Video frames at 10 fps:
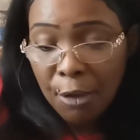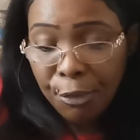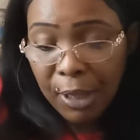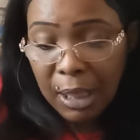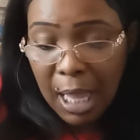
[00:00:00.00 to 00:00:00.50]
I
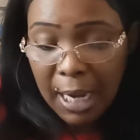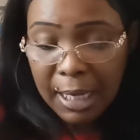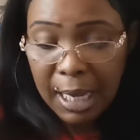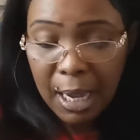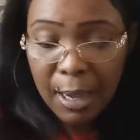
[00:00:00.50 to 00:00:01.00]
feel
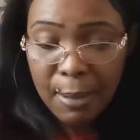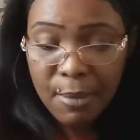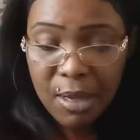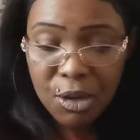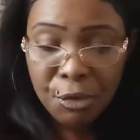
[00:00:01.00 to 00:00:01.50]
like
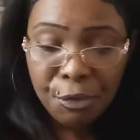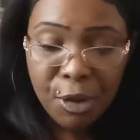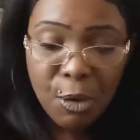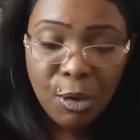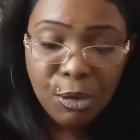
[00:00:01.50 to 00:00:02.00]
you
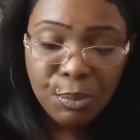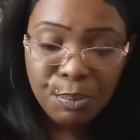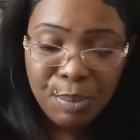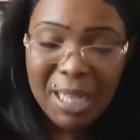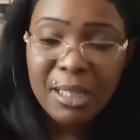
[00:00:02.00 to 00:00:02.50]
feel
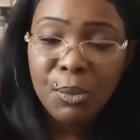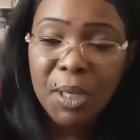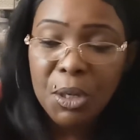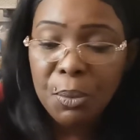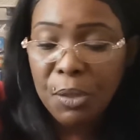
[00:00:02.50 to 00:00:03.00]
better
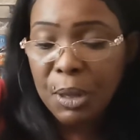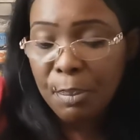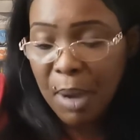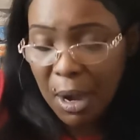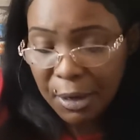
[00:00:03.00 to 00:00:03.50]
when you're with
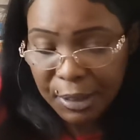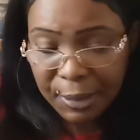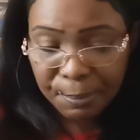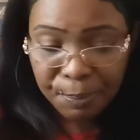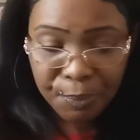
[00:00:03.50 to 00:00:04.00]
your
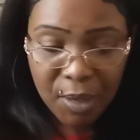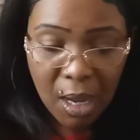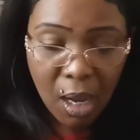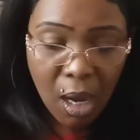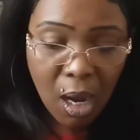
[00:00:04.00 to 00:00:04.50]
partner,
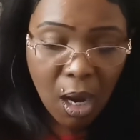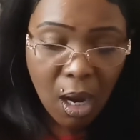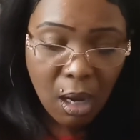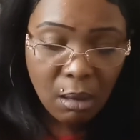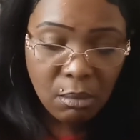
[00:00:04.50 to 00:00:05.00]

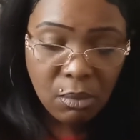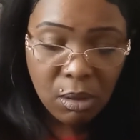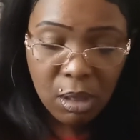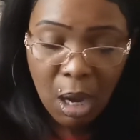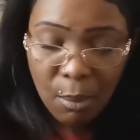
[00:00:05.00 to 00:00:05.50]

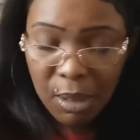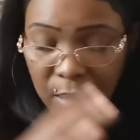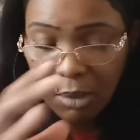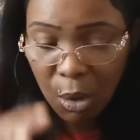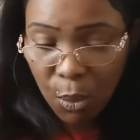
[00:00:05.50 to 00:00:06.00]

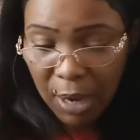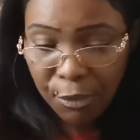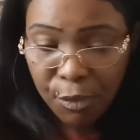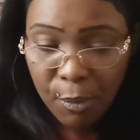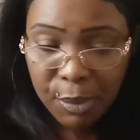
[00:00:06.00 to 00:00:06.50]
coming
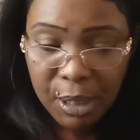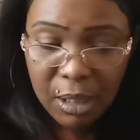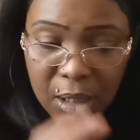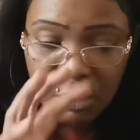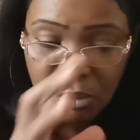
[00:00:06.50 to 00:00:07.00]
away from
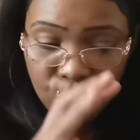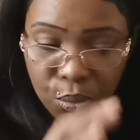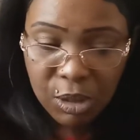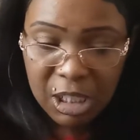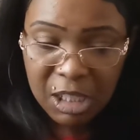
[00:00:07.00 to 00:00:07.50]
the
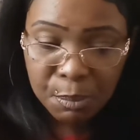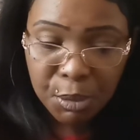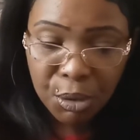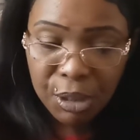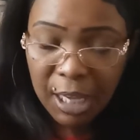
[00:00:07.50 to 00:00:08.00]

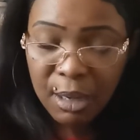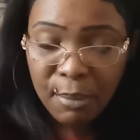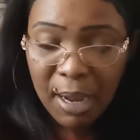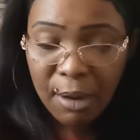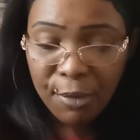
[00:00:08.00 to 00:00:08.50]
dispute that you
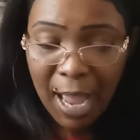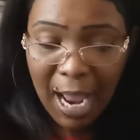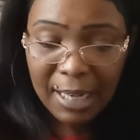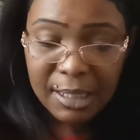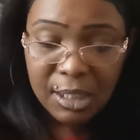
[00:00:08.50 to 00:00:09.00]
may have
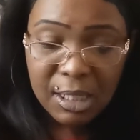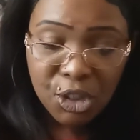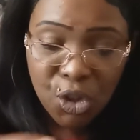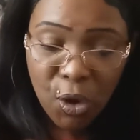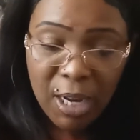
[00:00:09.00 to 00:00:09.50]
had, because
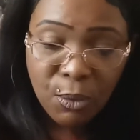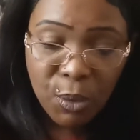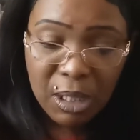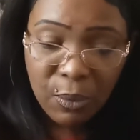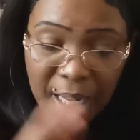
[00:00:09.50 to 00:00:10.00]
it's not
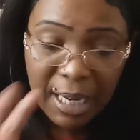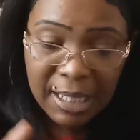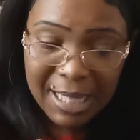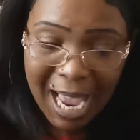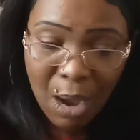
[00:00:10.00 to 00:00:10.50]
inwardly,
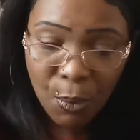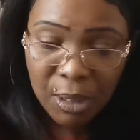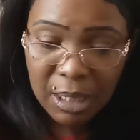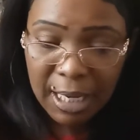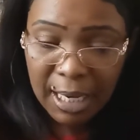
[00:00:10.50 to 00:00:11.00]
it's
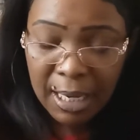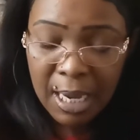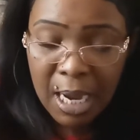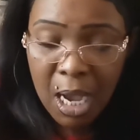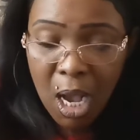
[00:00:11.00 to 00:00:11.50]
outwardly,
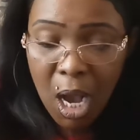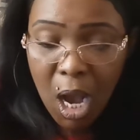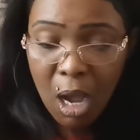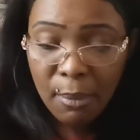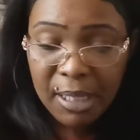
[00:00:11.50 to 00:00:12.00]

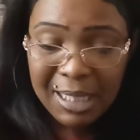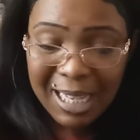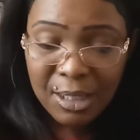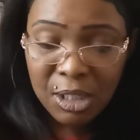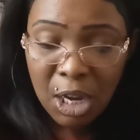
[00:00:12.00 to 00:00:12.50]
it's
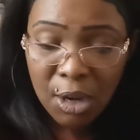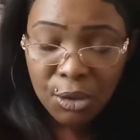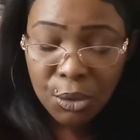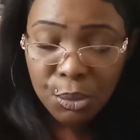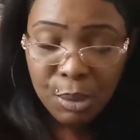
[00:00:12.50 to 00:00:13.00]

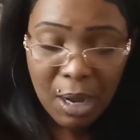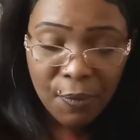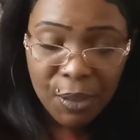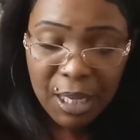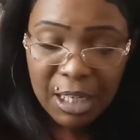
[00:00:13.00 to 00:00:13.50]
external,
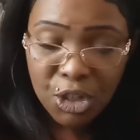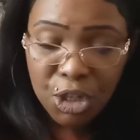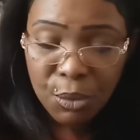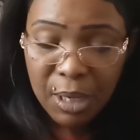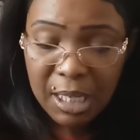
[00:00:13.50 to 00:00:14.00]
whatever the
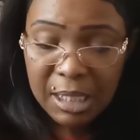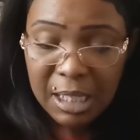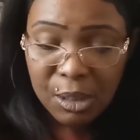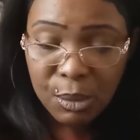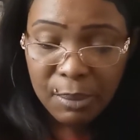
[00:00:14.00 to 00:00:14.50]
issue is.
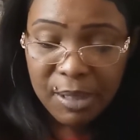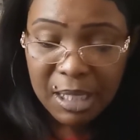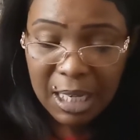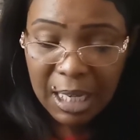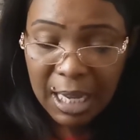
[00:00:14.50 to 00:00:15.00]
That's what I'm
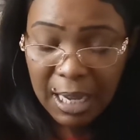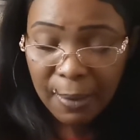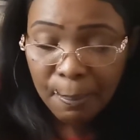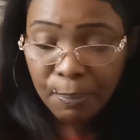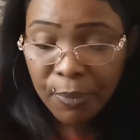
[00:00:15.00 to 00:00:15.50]
seeing
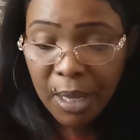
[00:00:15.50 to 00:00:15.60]
here.